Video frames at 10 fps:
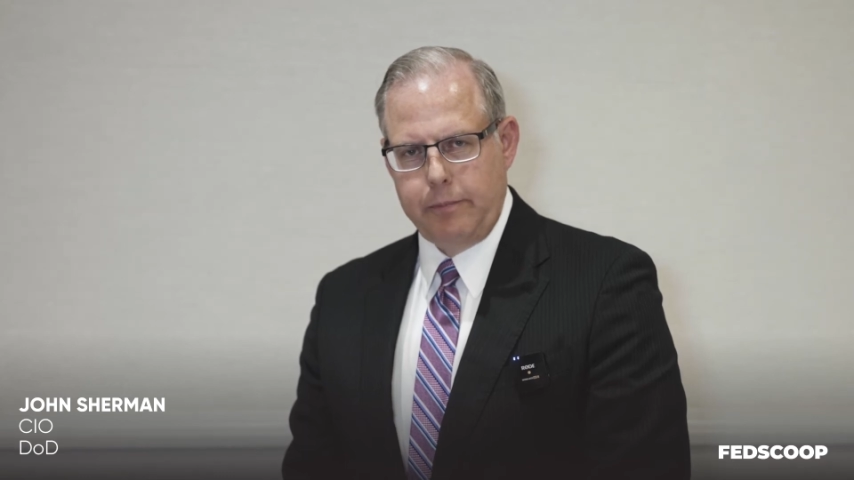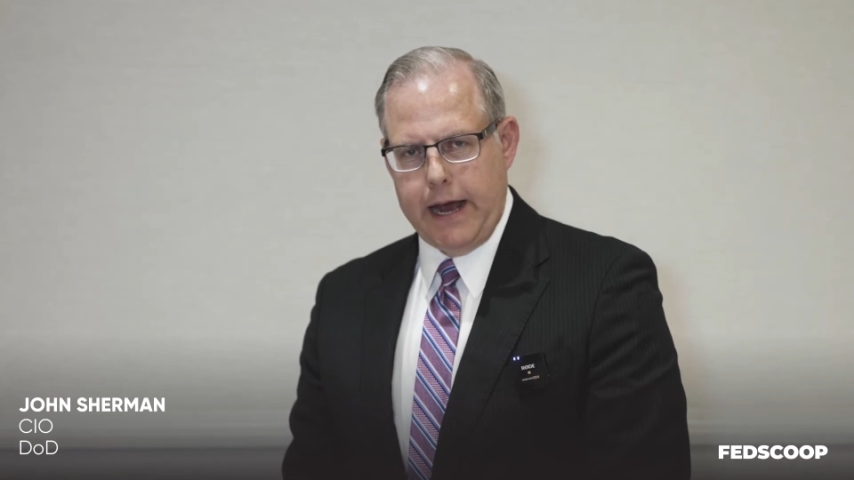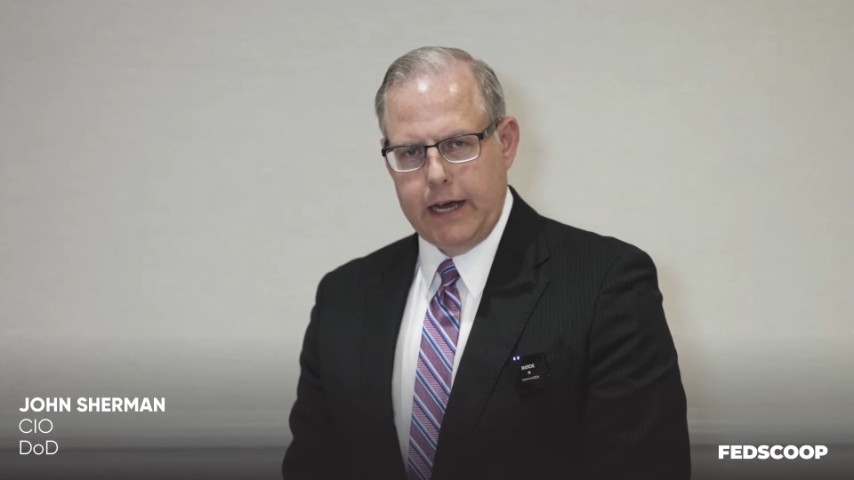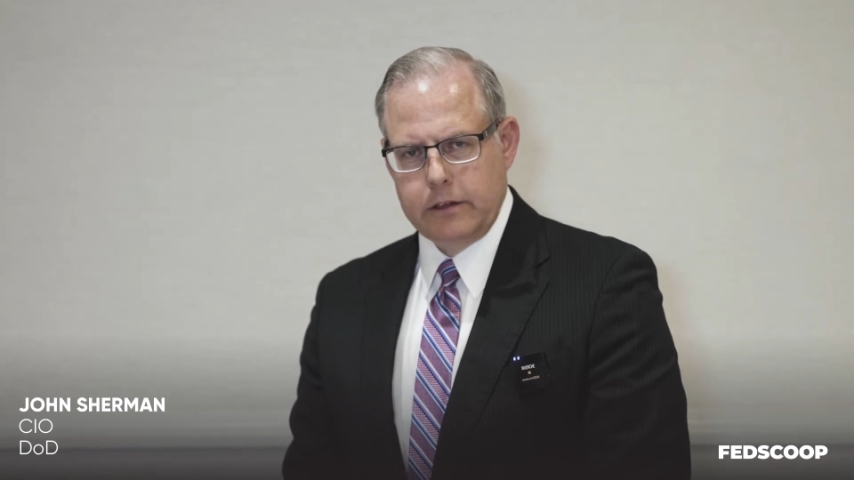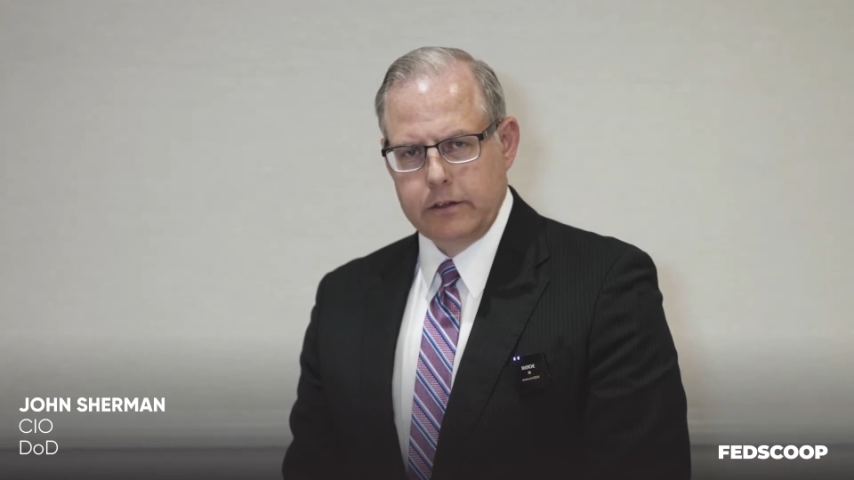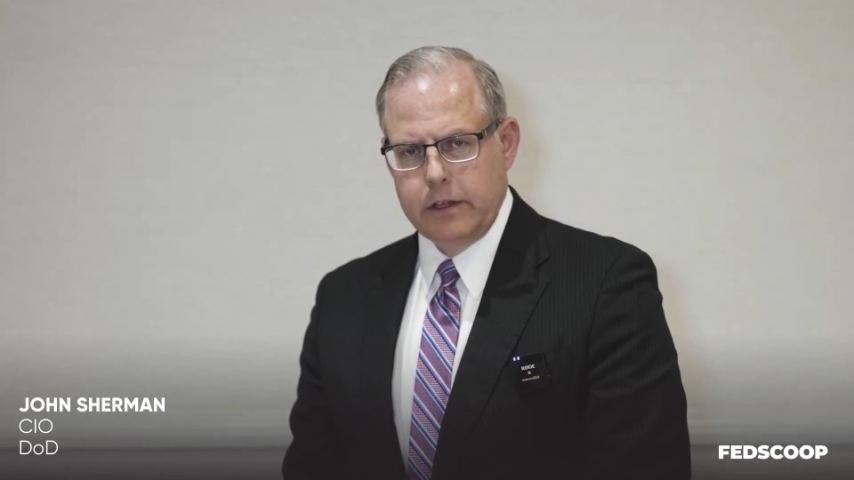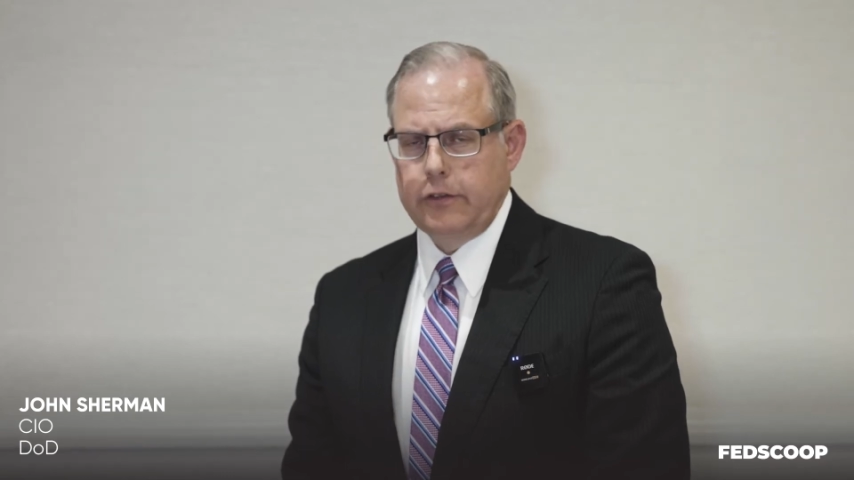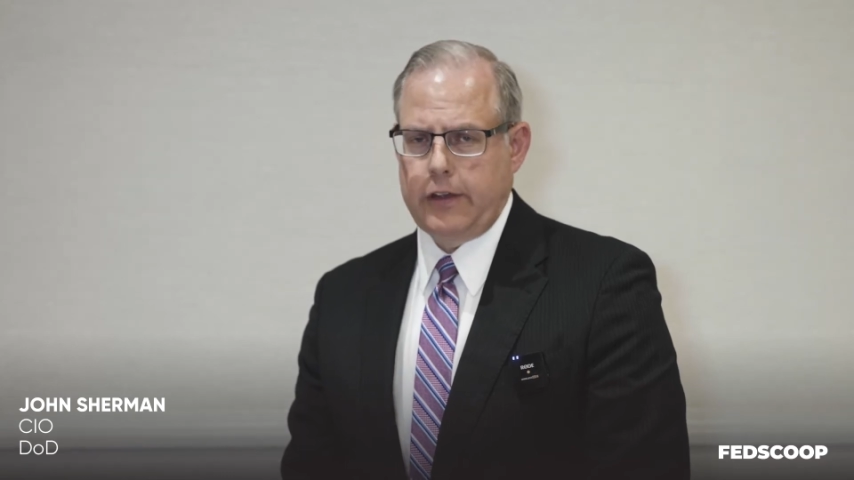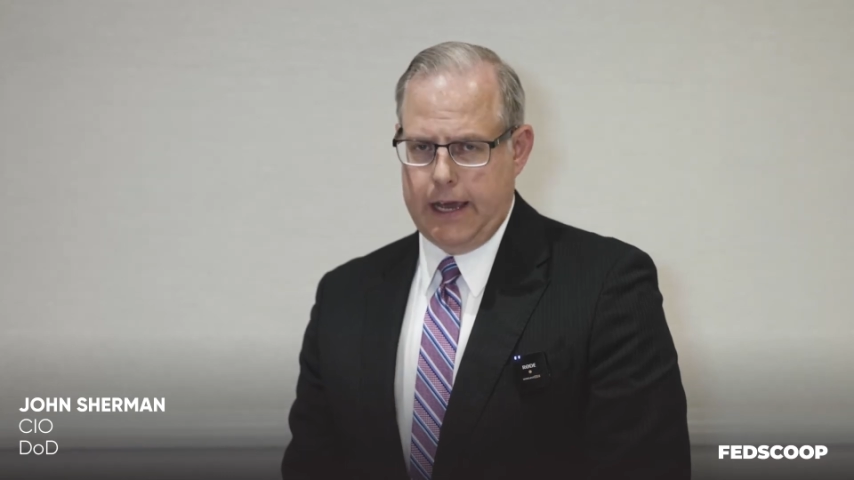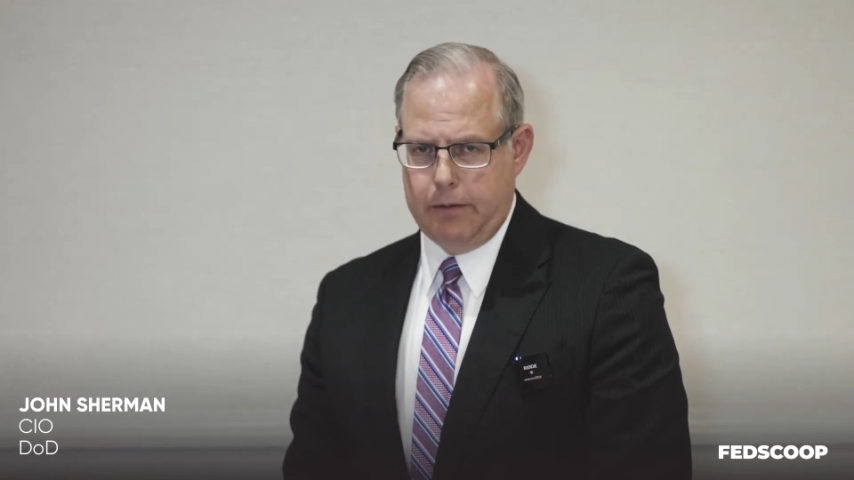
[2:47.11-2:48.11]
a path on
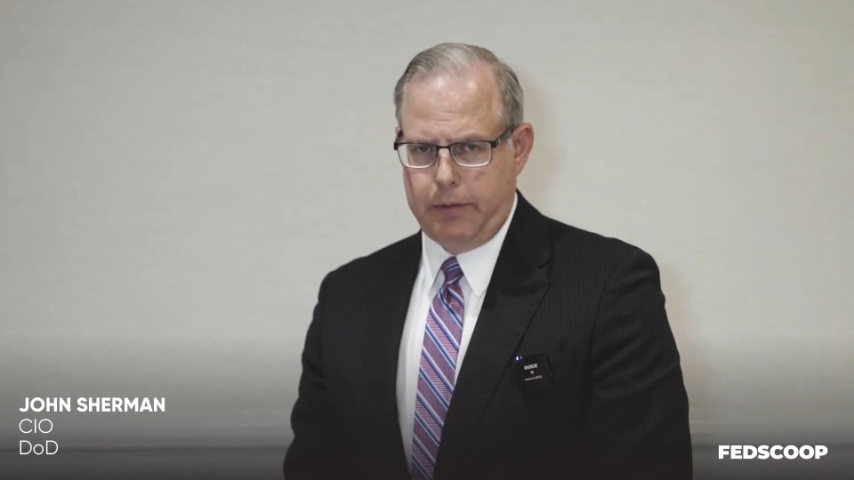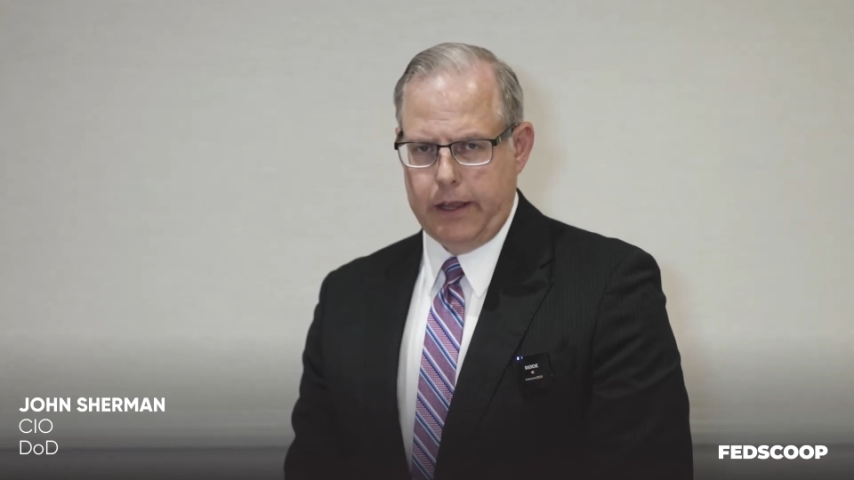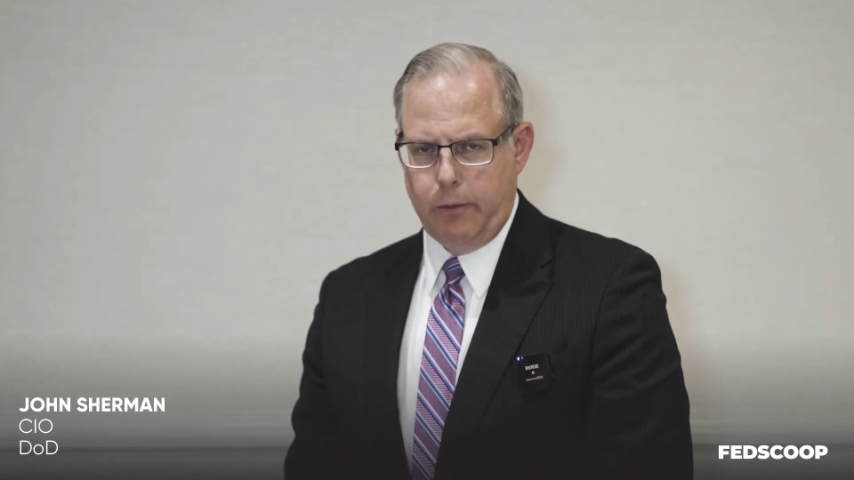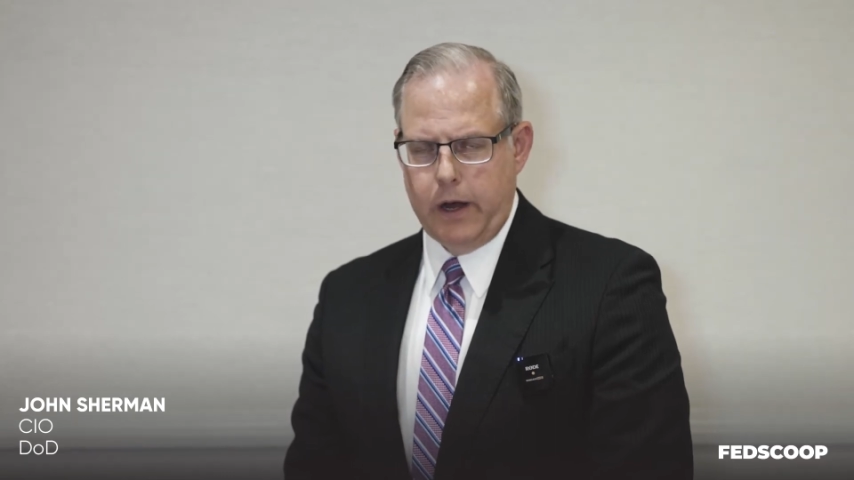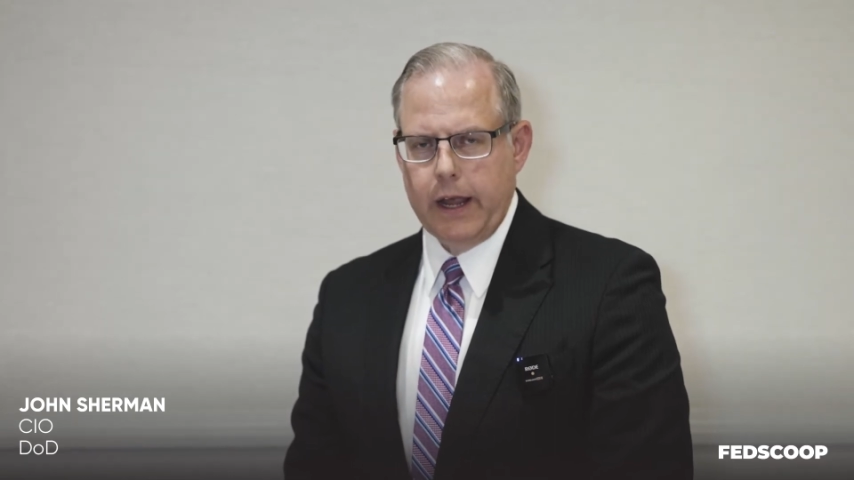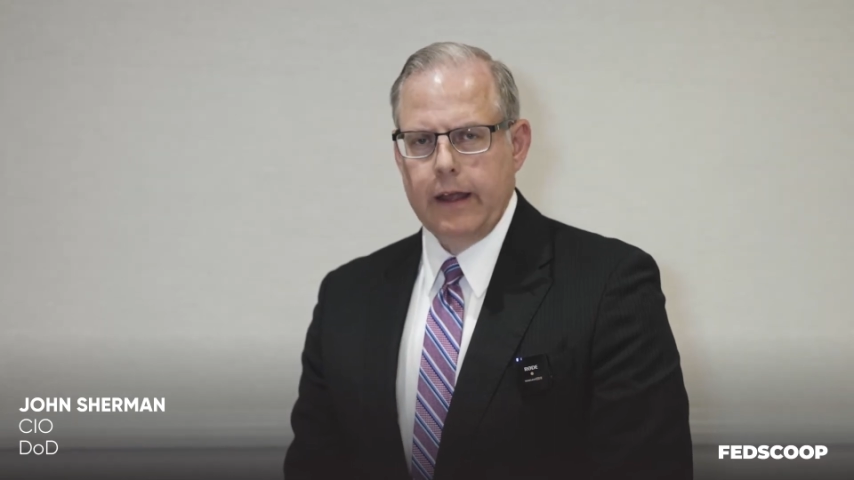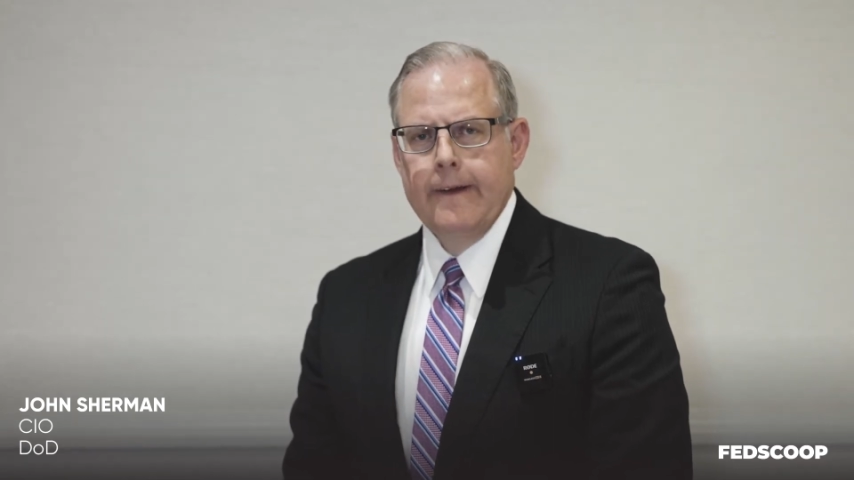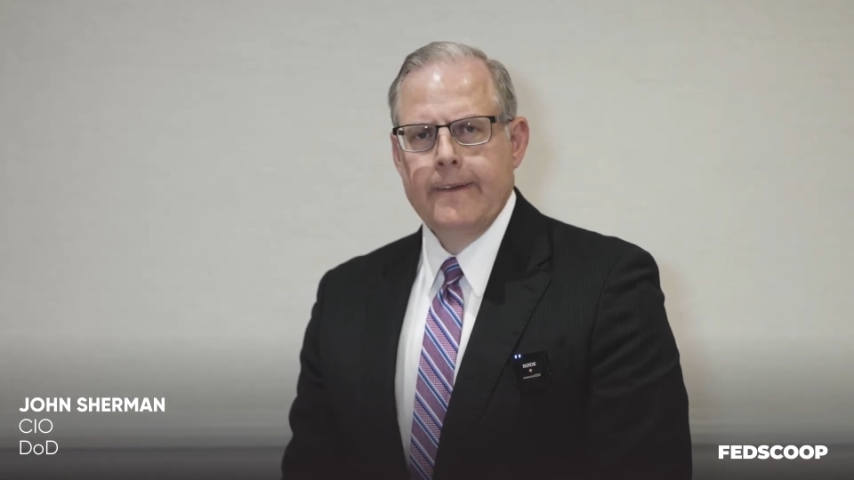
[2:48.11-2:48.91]
this, and by the way,